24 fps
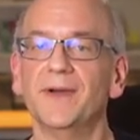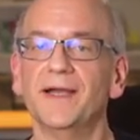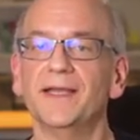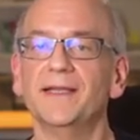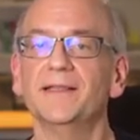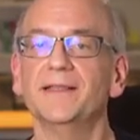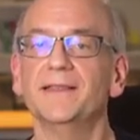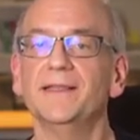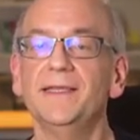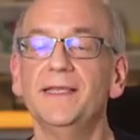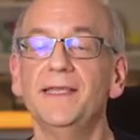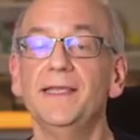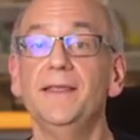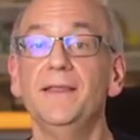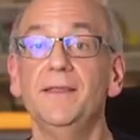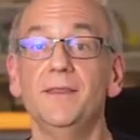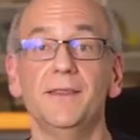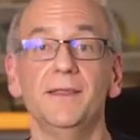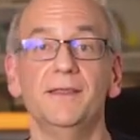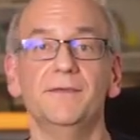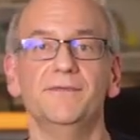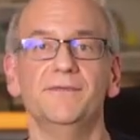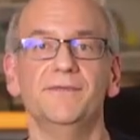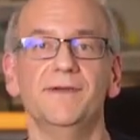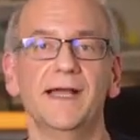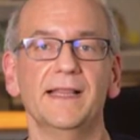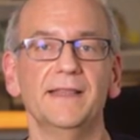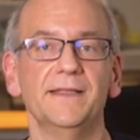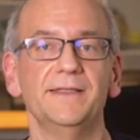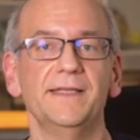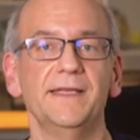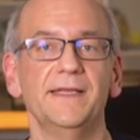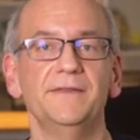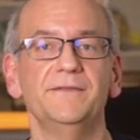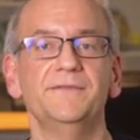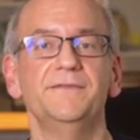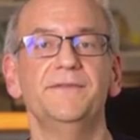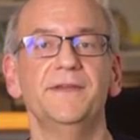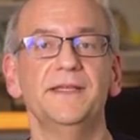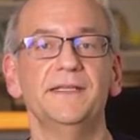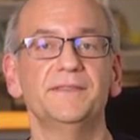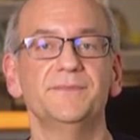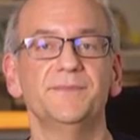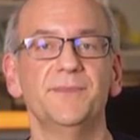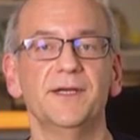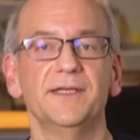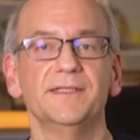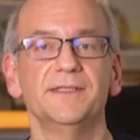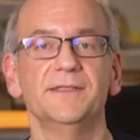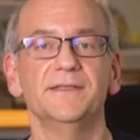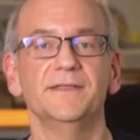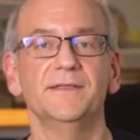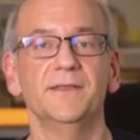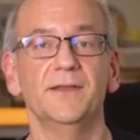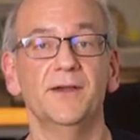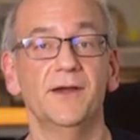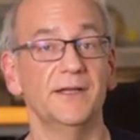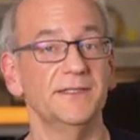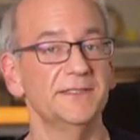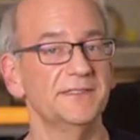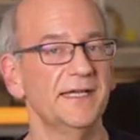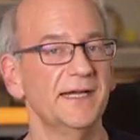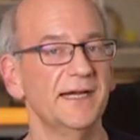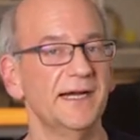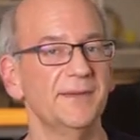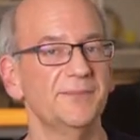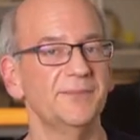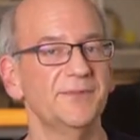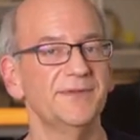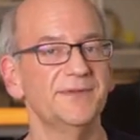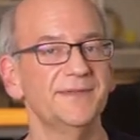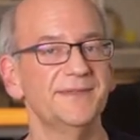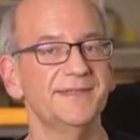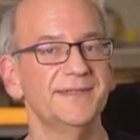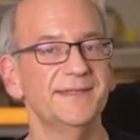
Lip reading: by clicking the Validate Fix button on top.